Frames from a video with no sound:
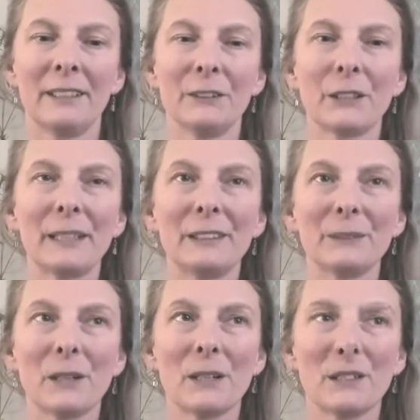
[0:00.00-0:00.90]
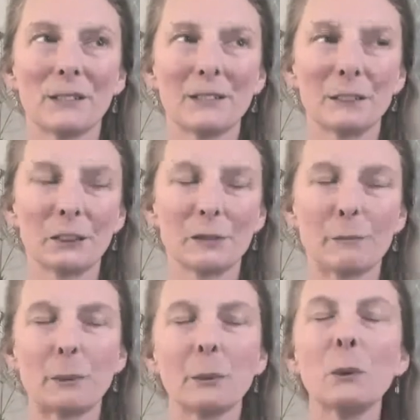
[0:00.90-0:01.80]
And you're going to ask for a sort
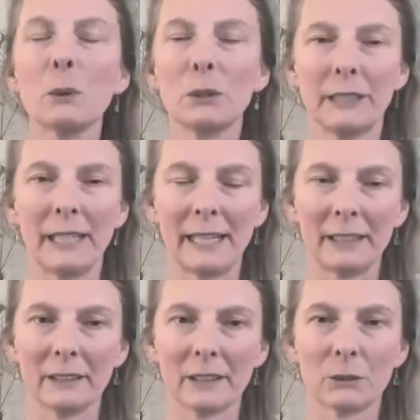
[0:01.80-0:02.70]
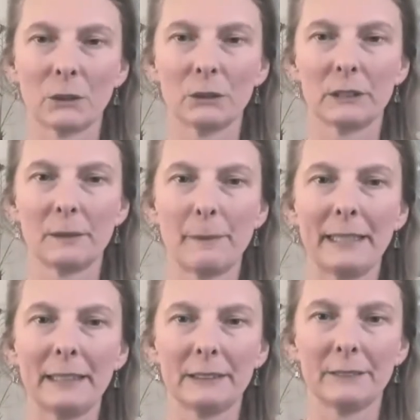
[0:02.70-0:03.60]
of broadening across the
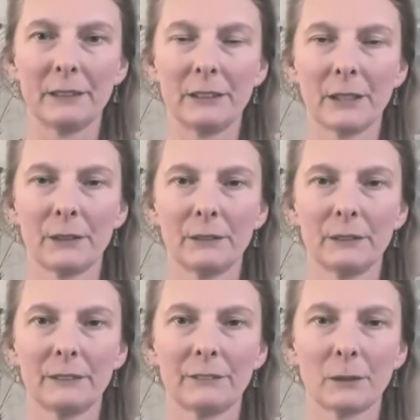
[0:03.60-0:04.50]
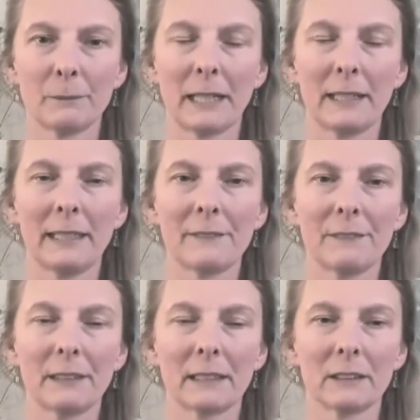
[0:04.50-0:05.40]
base of the toes from that
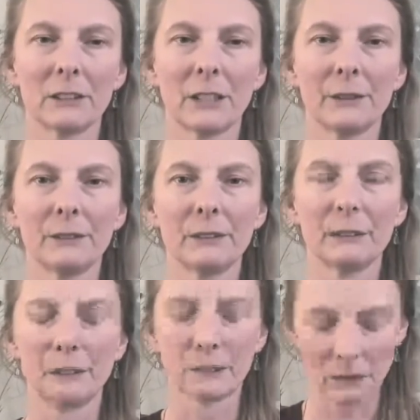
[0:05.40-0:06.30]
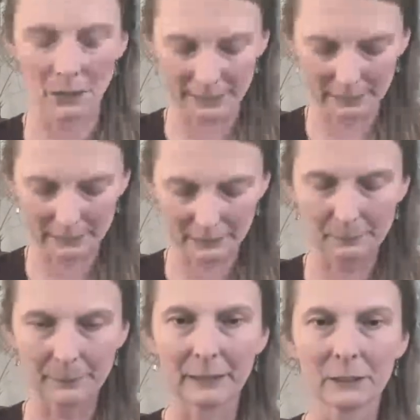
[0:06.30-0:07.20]
left little toe to the right
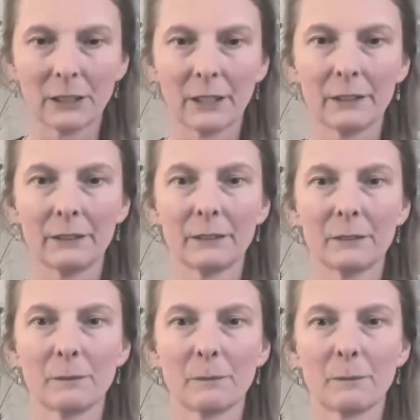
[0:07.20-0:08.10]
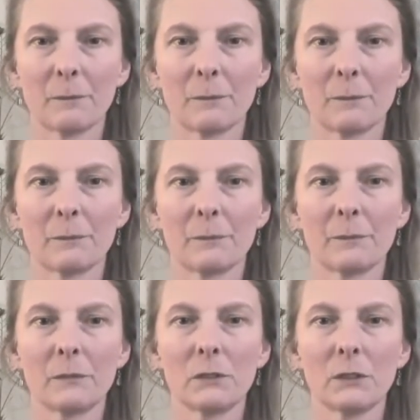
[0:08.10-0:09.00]
big toe,
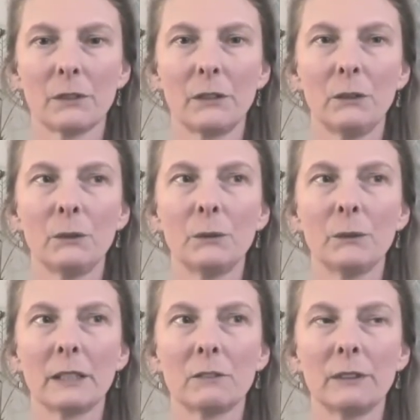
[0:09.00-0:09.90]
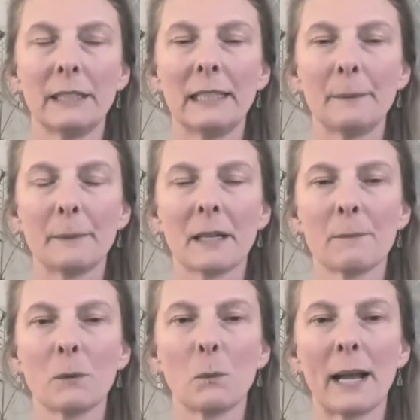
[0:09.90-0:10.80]
so that you can really
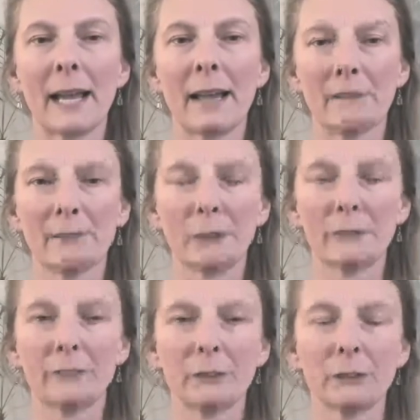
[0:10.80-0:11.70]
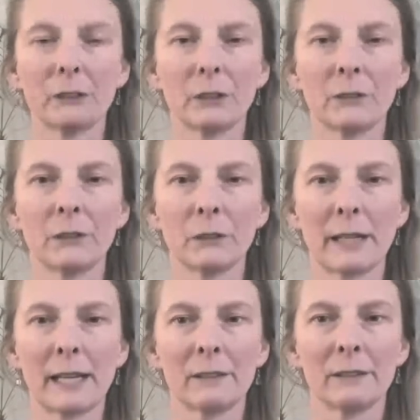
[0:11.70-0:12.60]
become aware of your foot on the
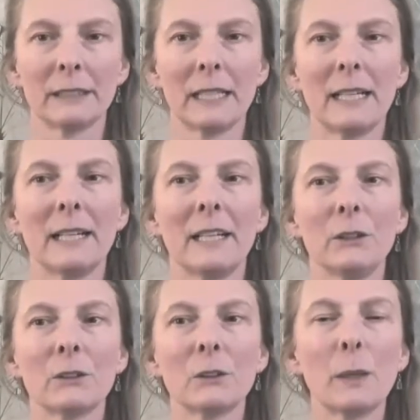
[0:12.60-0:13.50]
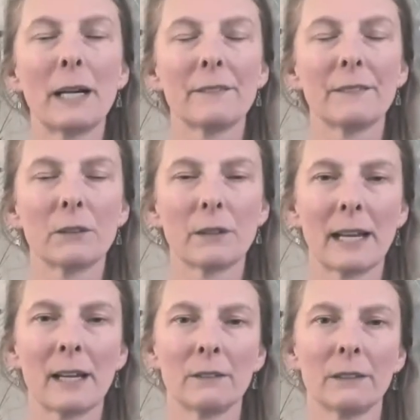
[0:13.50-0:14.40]
ground. You're aware of the
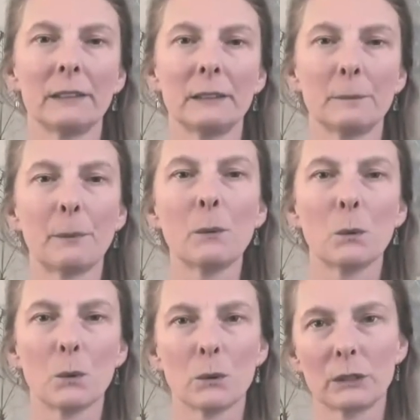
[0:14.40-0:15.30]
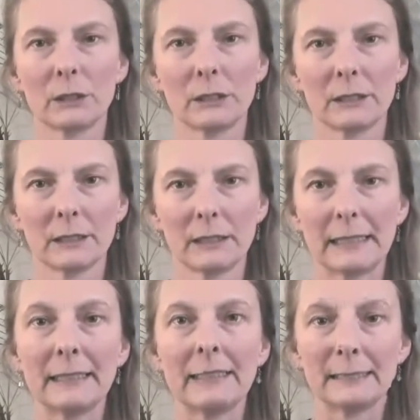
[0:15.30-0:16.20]
ground, the support,
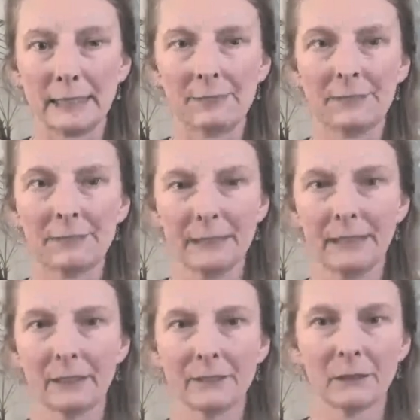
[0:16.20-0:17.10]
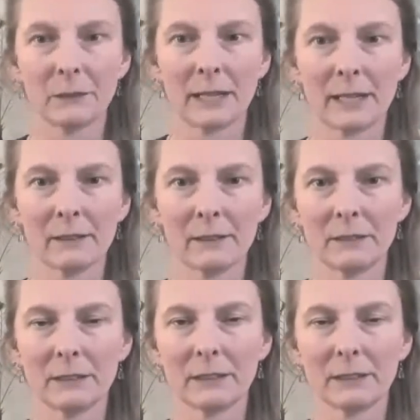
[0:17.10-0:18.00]
the safety of the
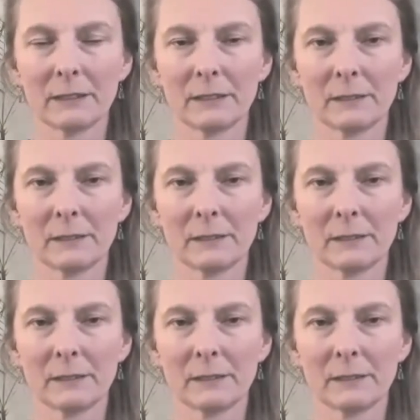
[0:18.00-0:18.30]
ground.